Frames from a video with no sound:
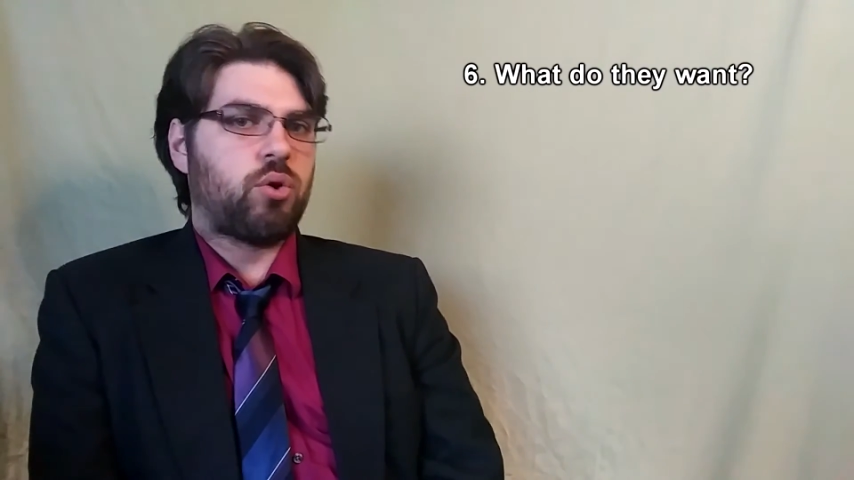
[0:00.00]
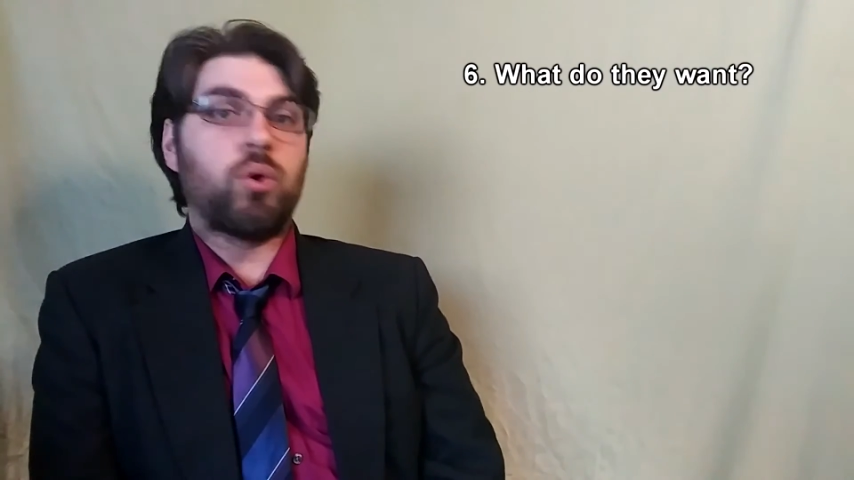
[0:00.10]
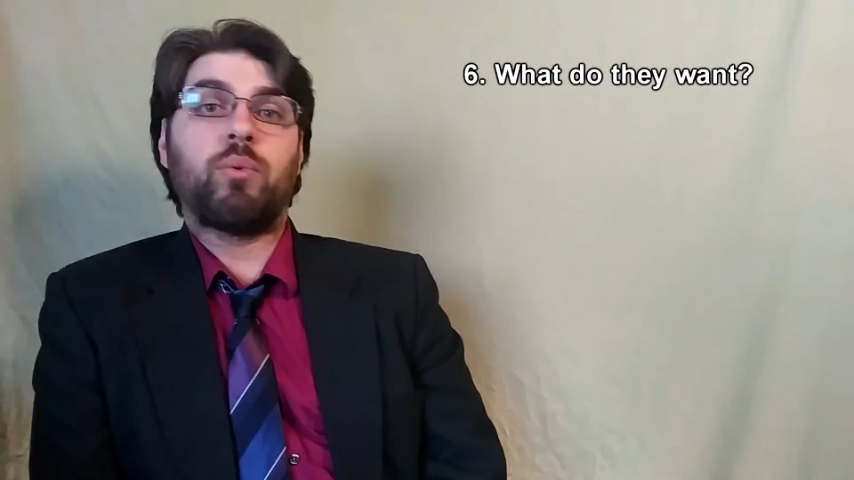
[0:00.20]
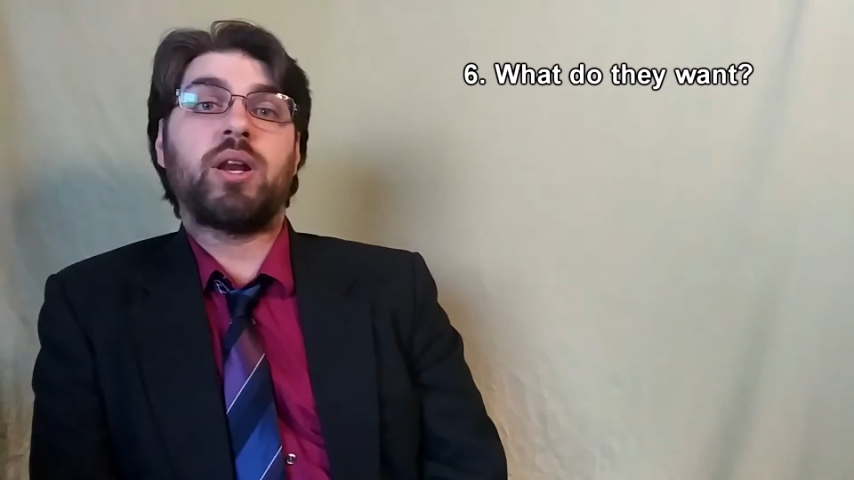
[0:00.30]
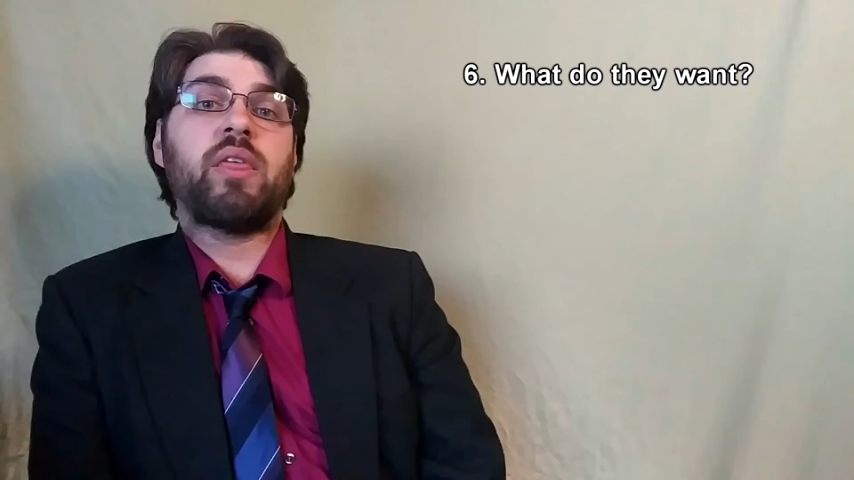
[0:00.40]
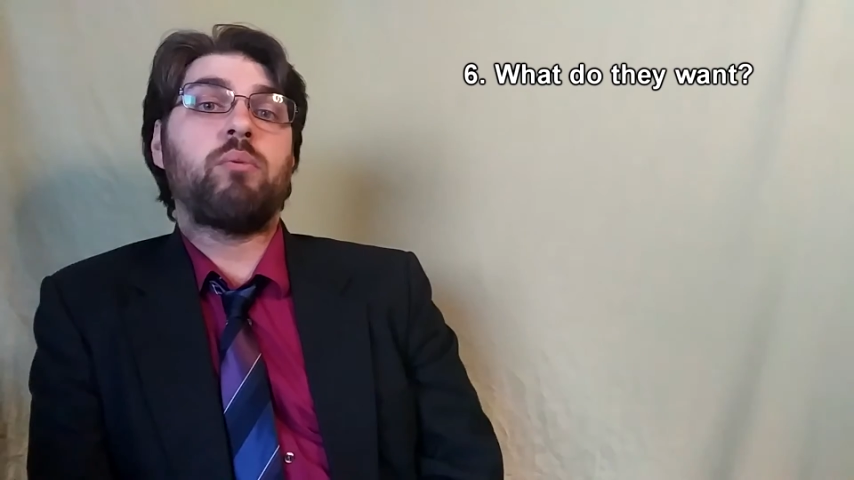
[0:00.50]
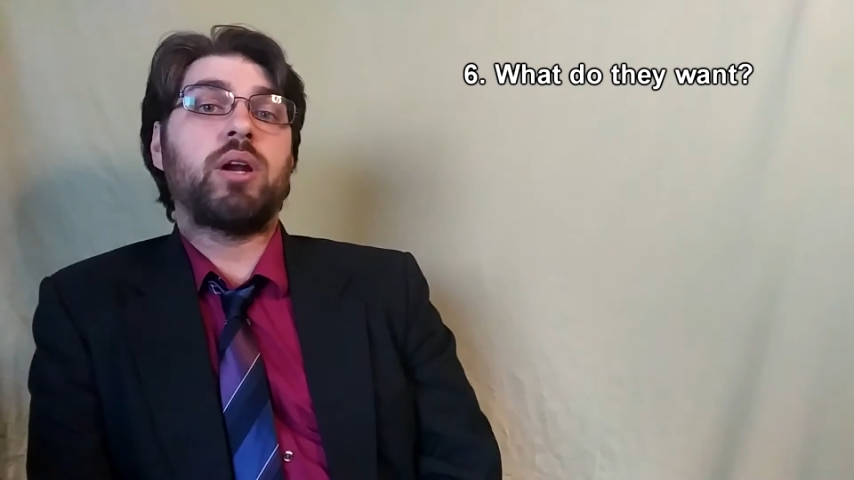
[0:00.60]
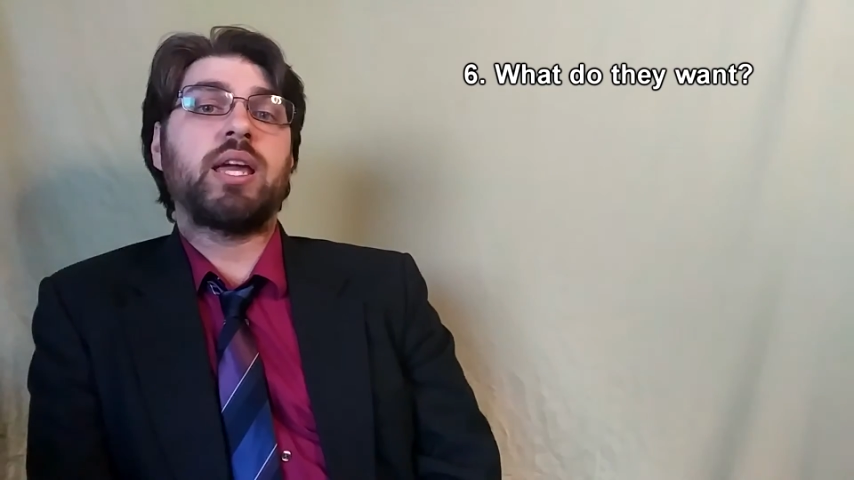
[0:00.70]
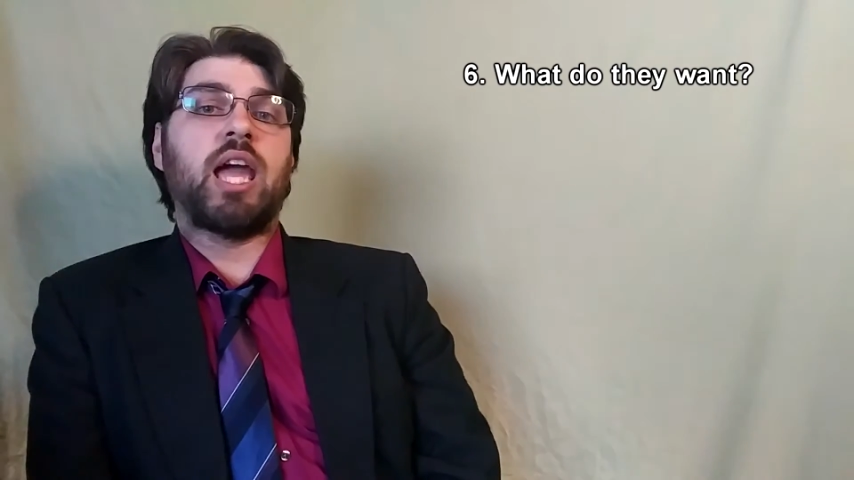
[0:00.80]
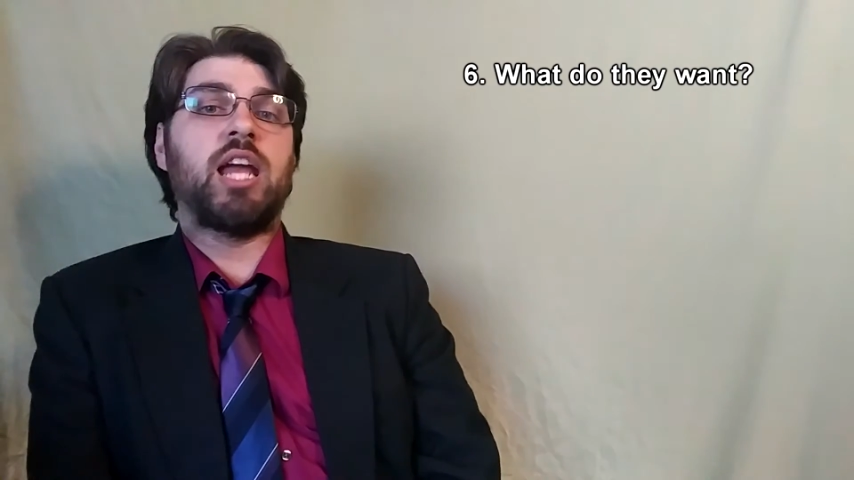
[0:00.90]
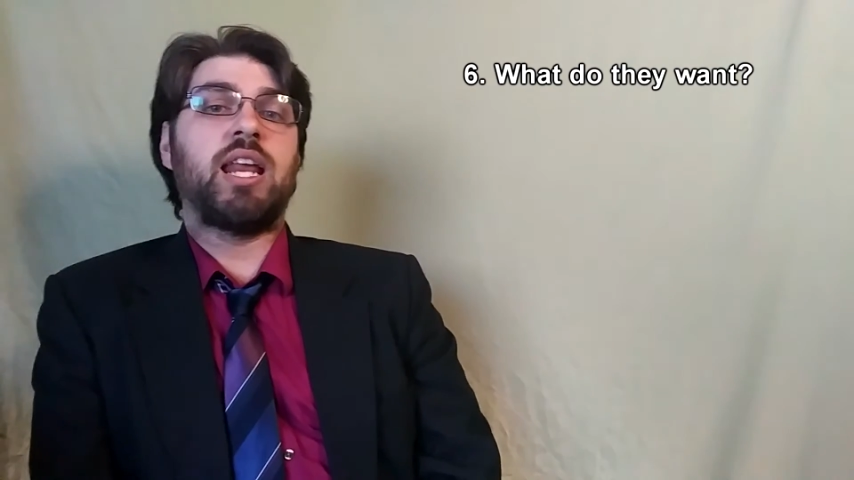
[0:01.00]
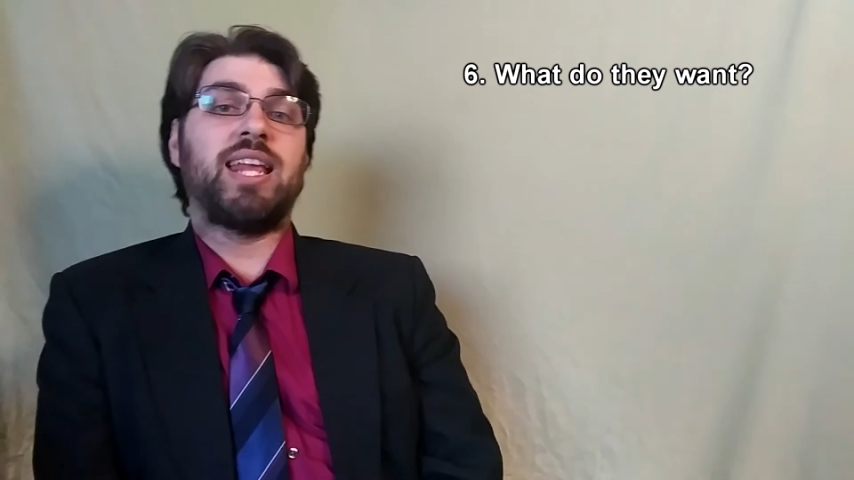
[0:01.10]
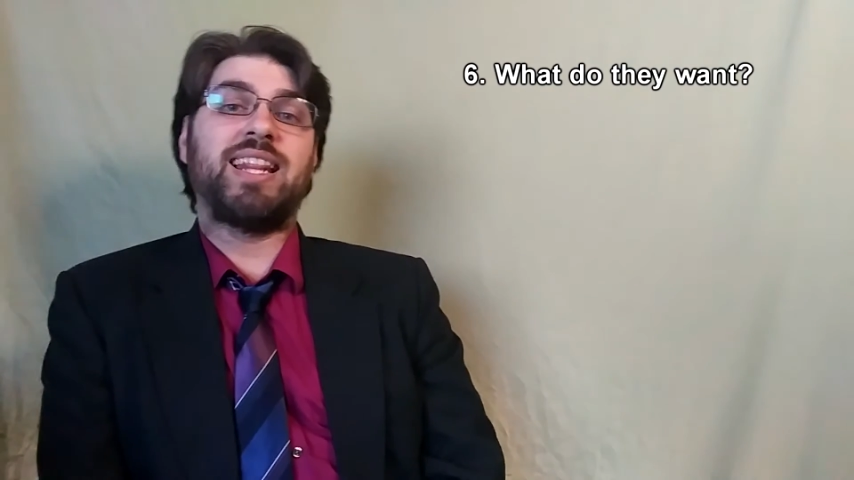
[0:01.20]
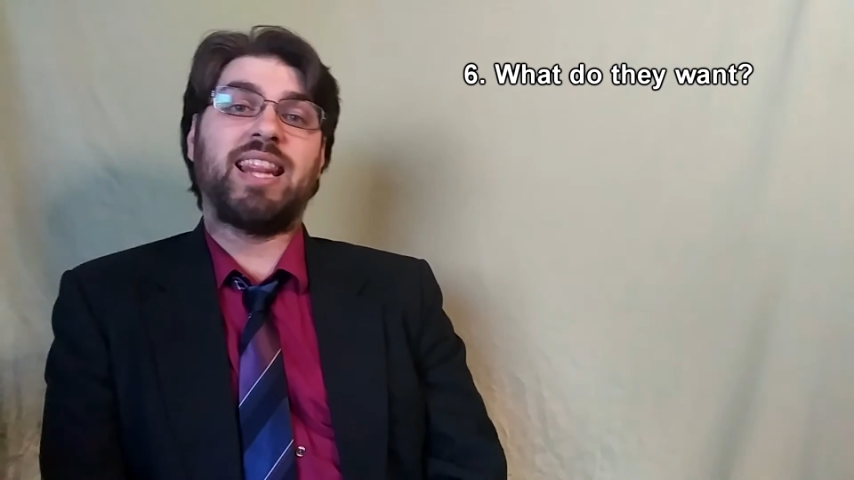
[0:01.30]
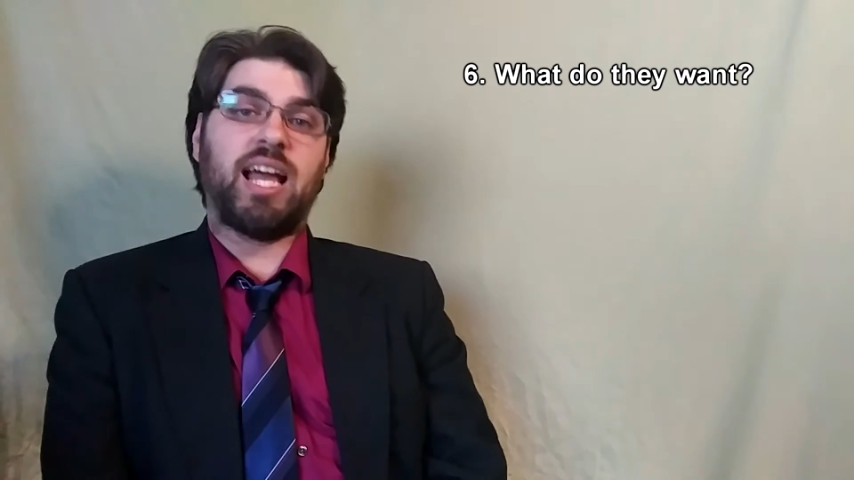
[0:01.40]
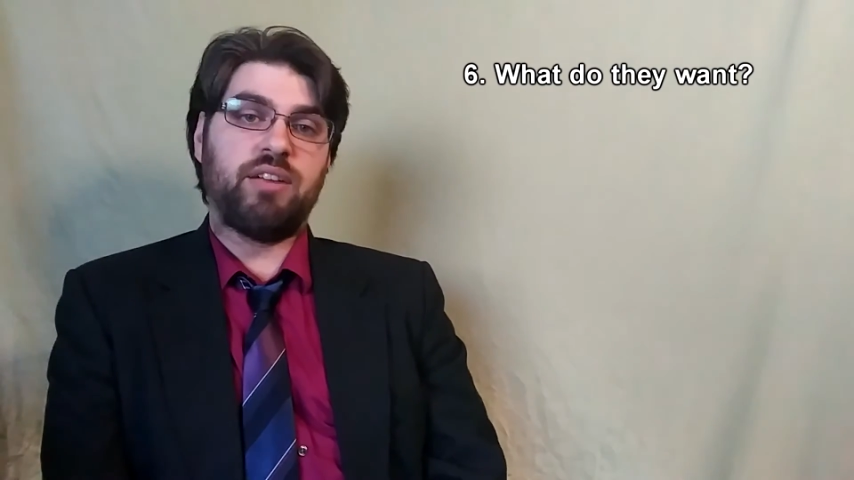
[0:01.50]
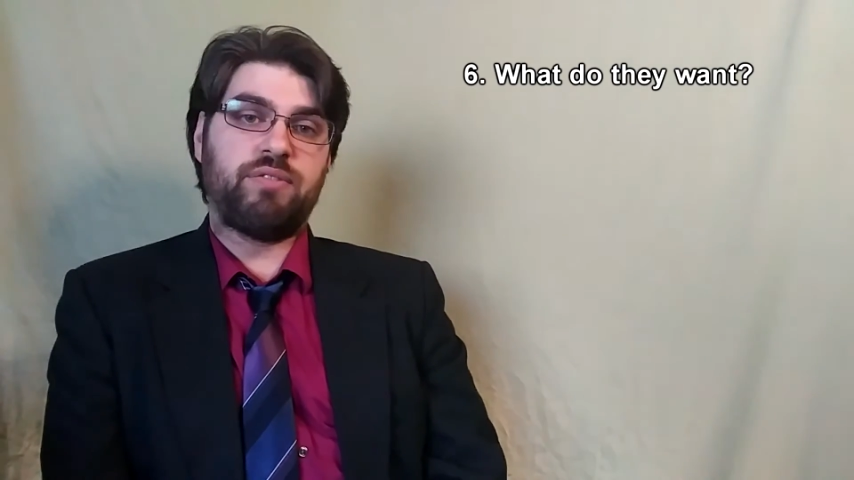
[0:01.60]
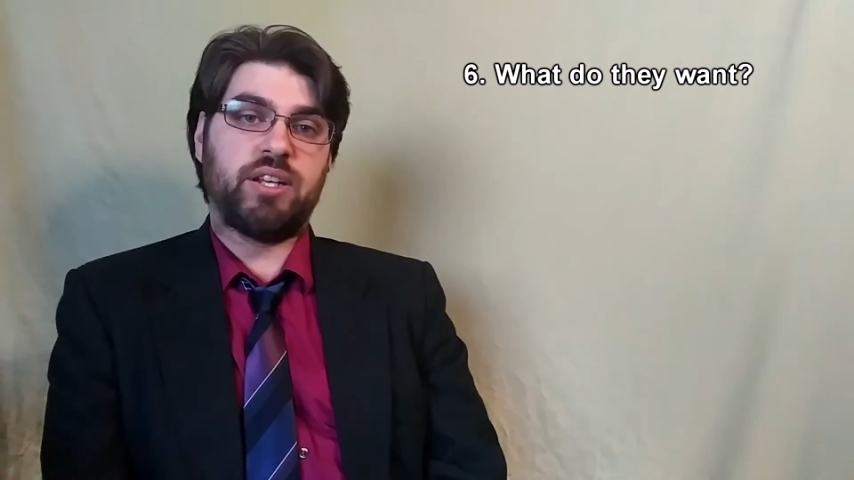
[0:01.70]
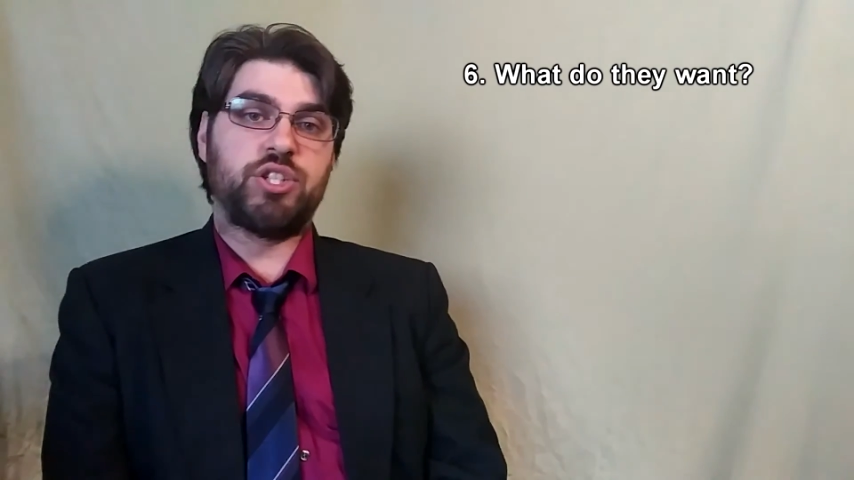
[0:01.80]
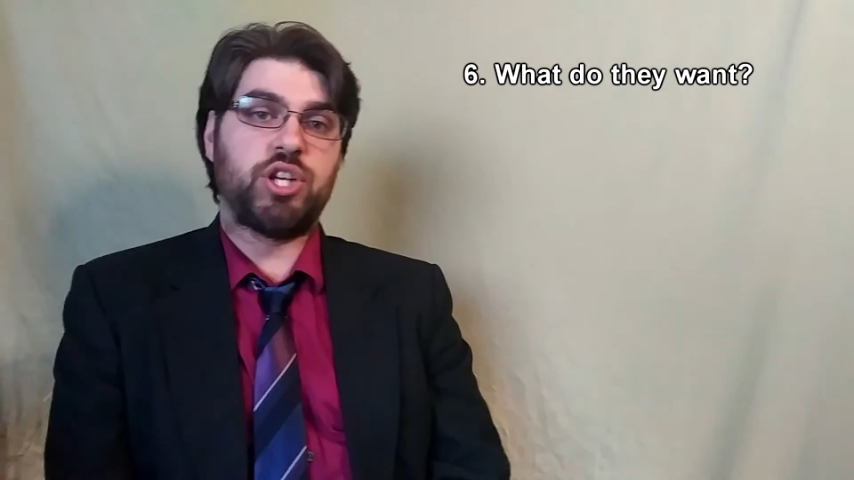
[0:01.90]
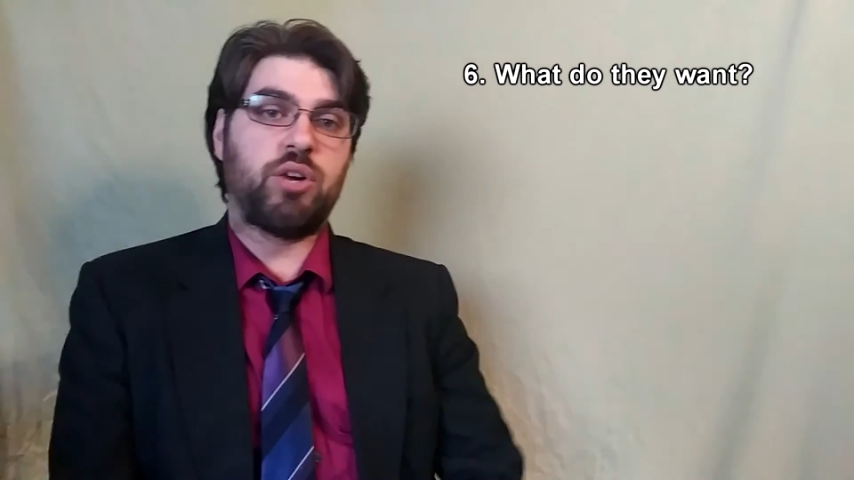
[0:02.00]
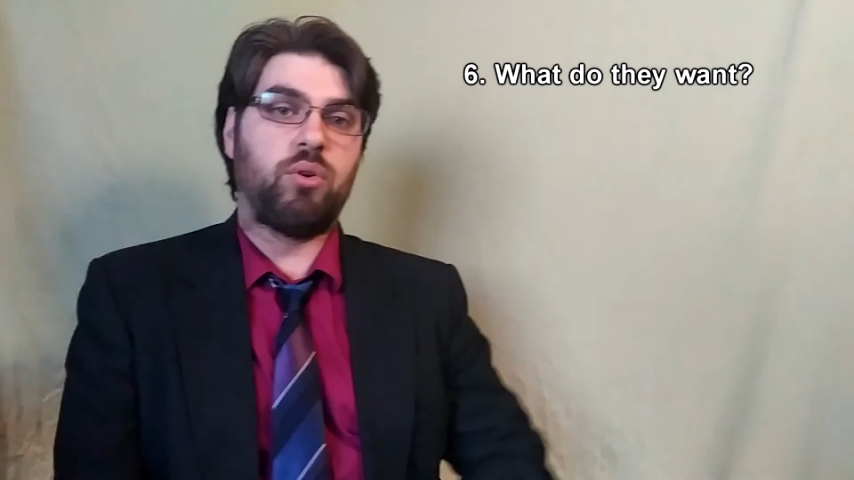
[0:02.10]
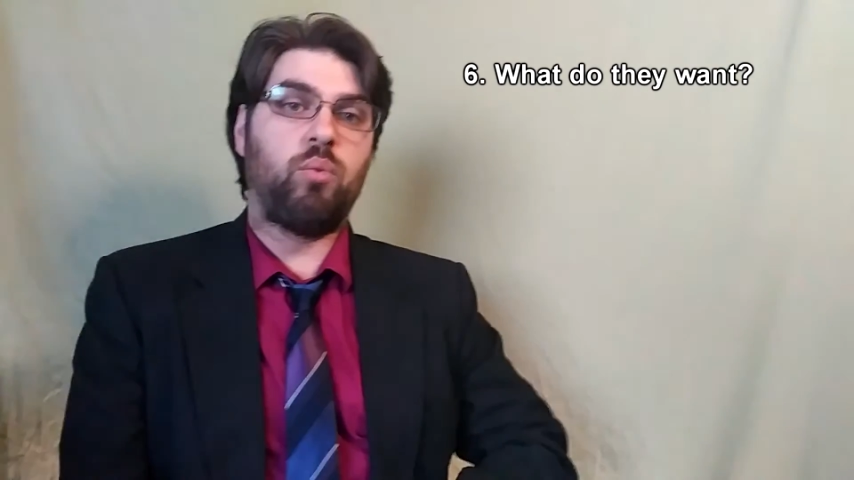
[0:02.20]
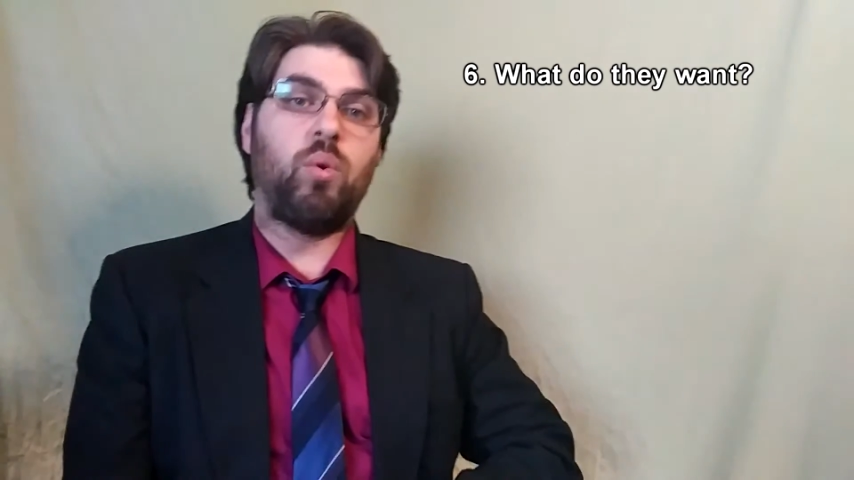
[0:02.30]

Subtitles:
or what do they want to gain in life in general?